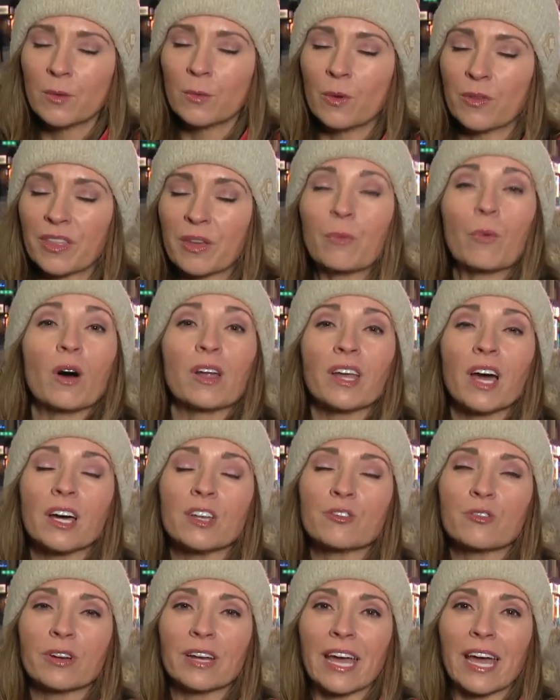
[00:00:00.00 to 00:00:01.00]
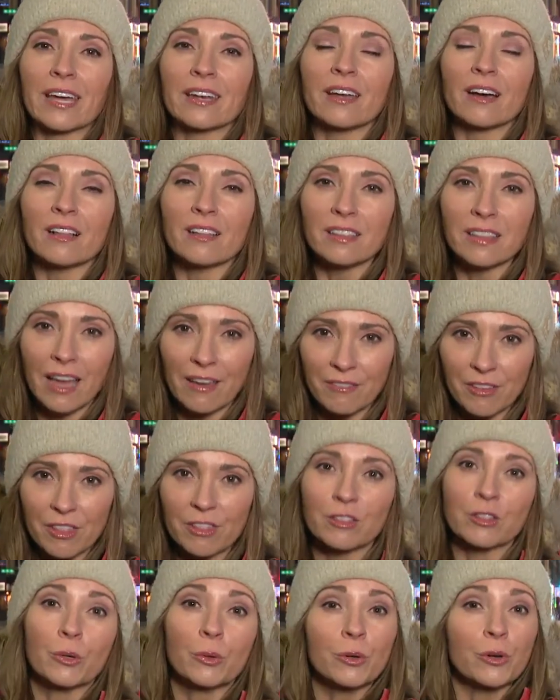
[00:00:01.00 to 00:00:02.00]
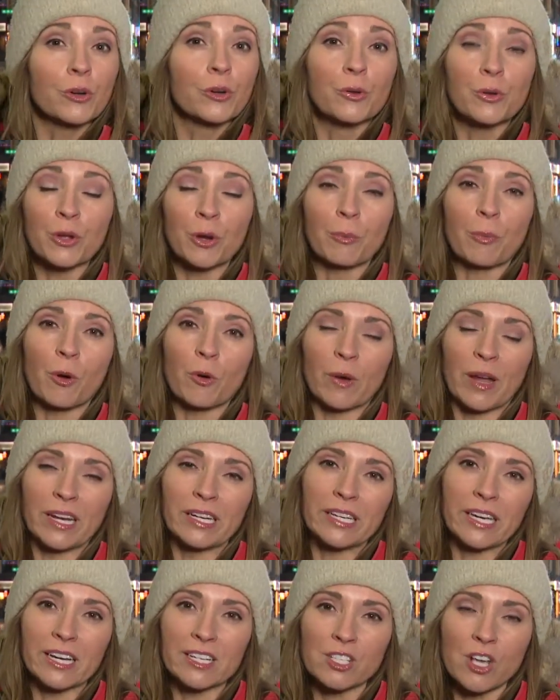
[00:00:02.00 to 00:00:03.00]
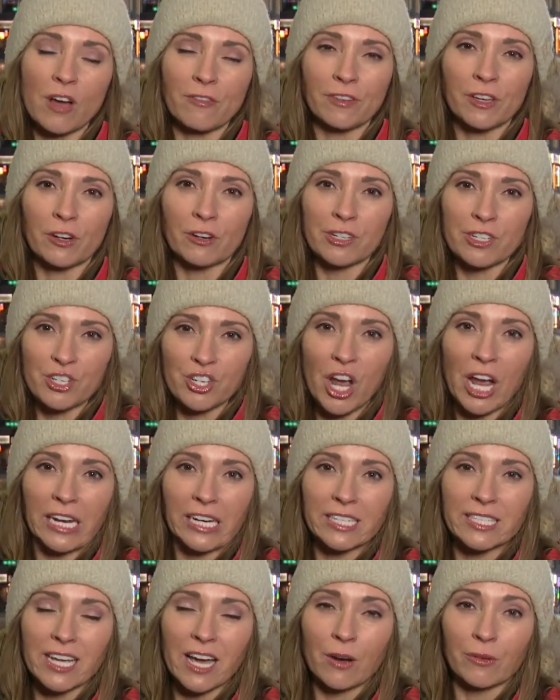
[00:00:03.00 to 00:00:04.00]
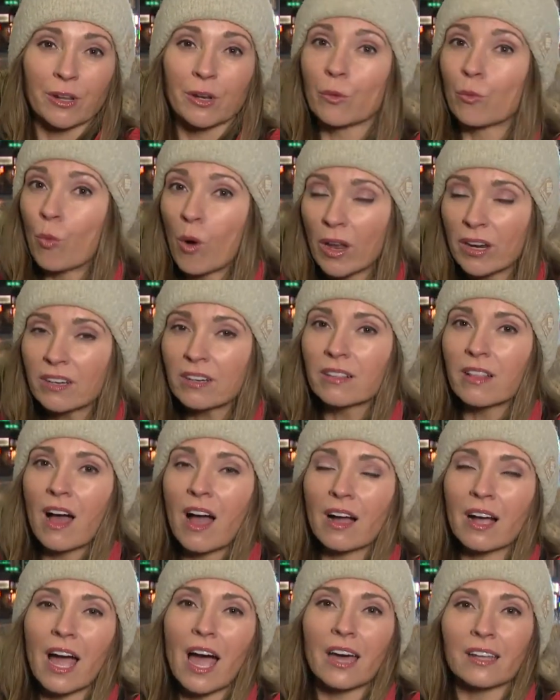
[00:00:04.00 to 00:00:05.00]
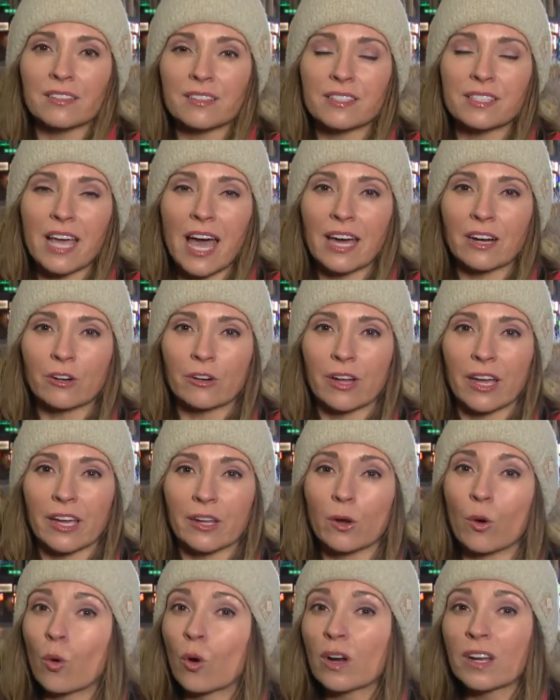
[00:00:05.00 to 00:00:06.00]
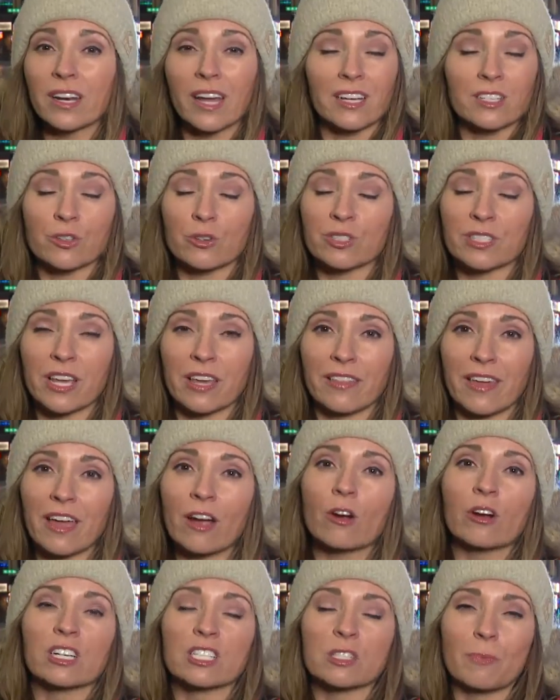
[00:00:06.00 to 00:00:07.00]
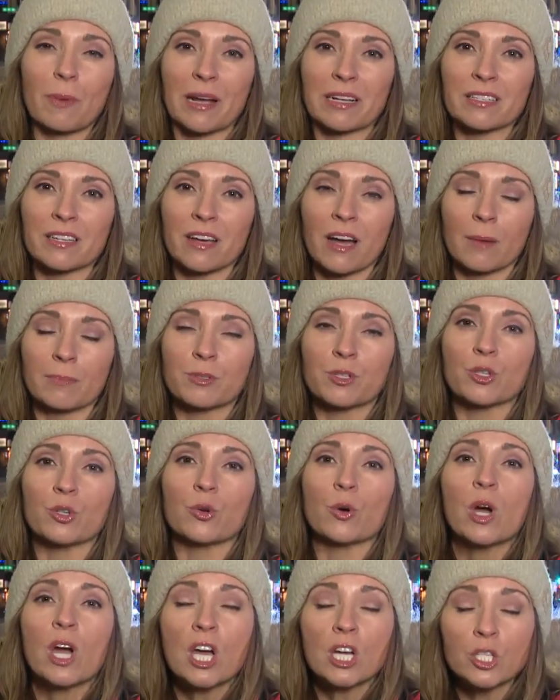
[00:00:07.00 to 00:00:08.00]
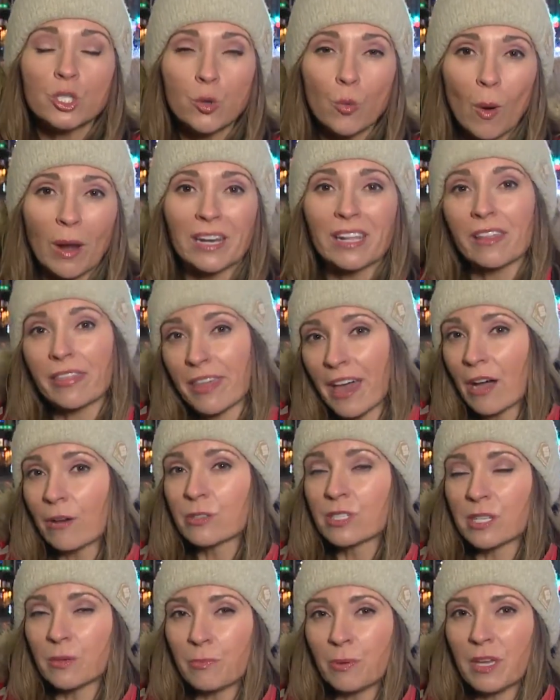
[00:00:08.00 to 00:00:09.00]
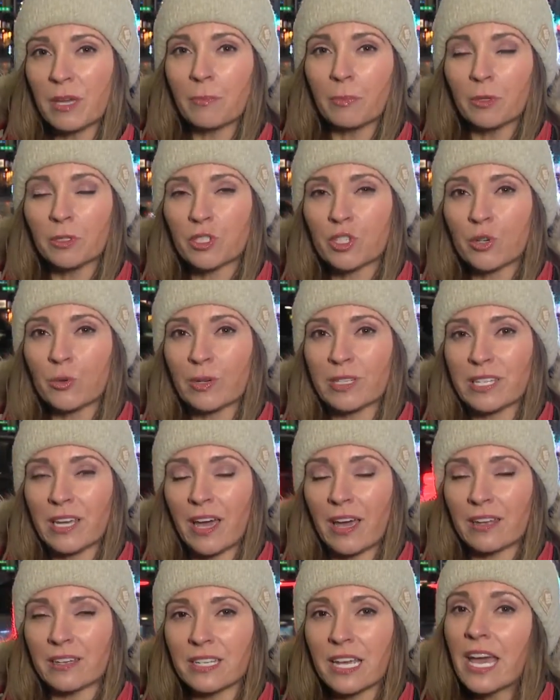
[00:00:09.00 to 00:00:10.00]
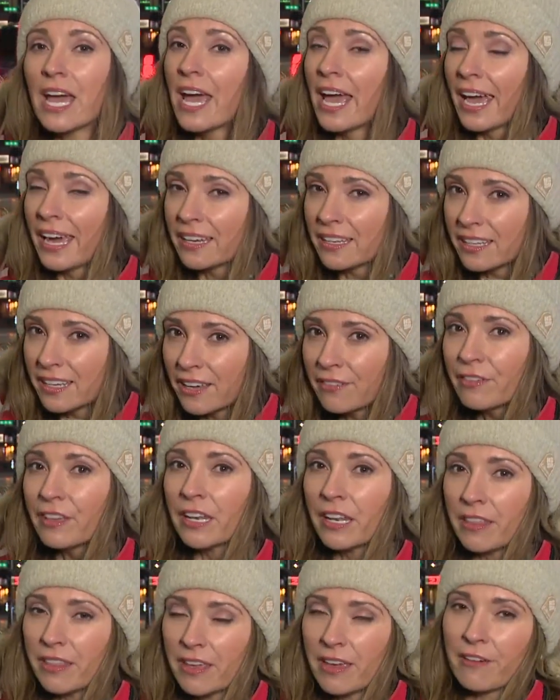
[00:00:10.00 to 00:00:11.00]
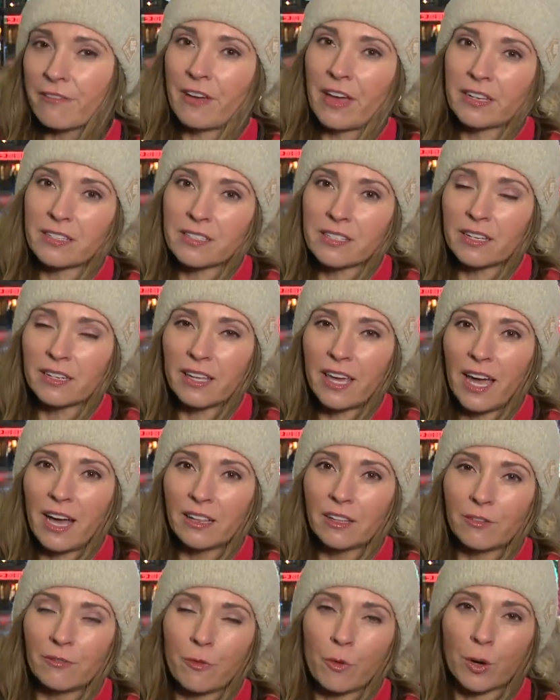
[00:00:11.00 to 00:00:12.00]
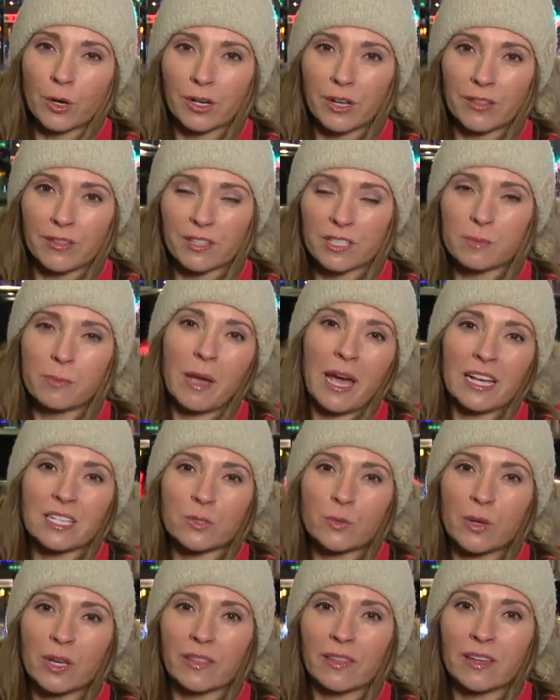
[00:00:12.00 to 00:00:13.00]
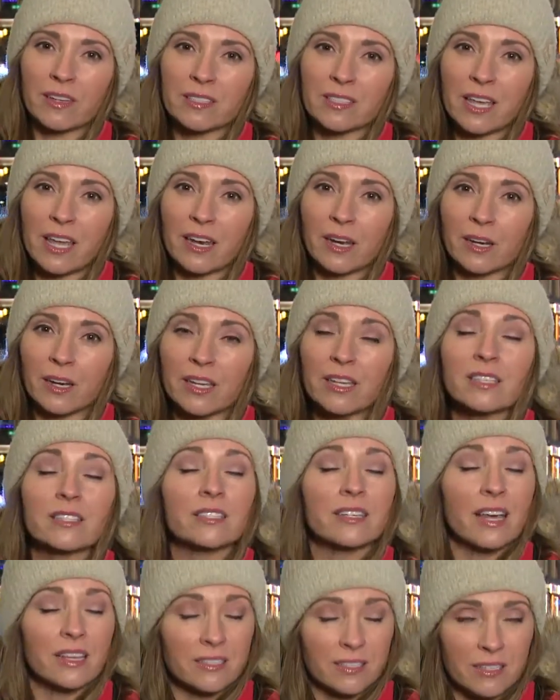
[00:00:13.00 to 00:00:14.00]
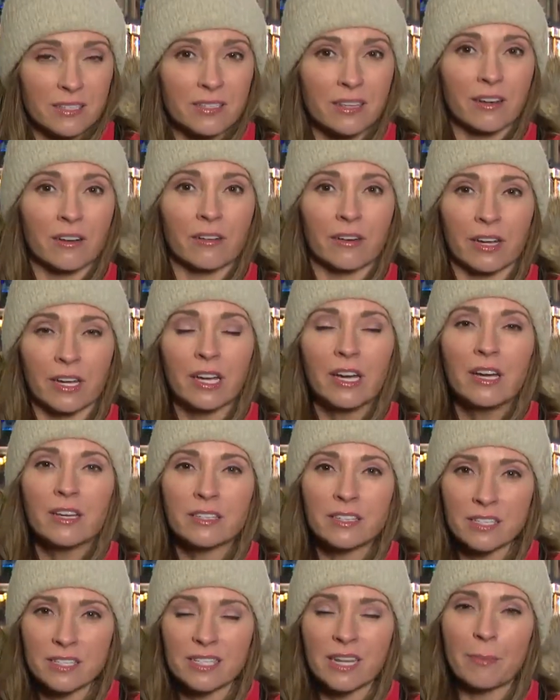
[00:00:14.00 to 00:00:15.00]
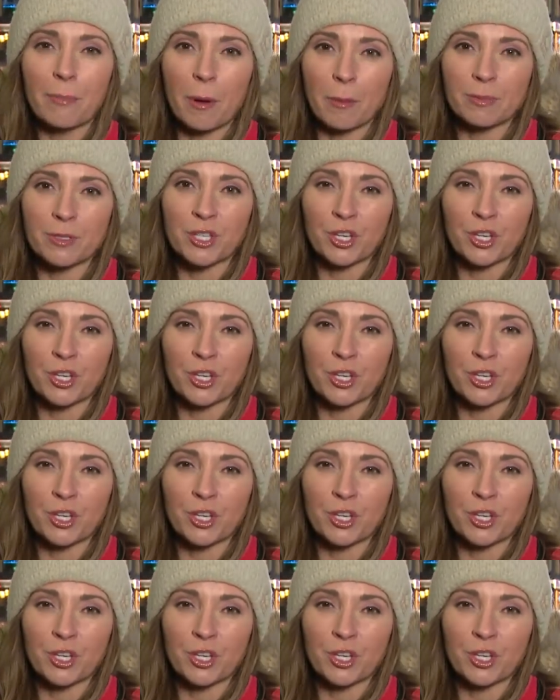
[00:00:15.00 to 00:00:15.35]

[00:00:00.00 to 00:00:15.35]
Well, the 111th Lunar New Year Parade kicks off here in Chinatown at 1 o'clock on Saturday, and organizers say they are expecting up to 20,000 people to attend. And given the events in California this past week, they said it is necessary to step up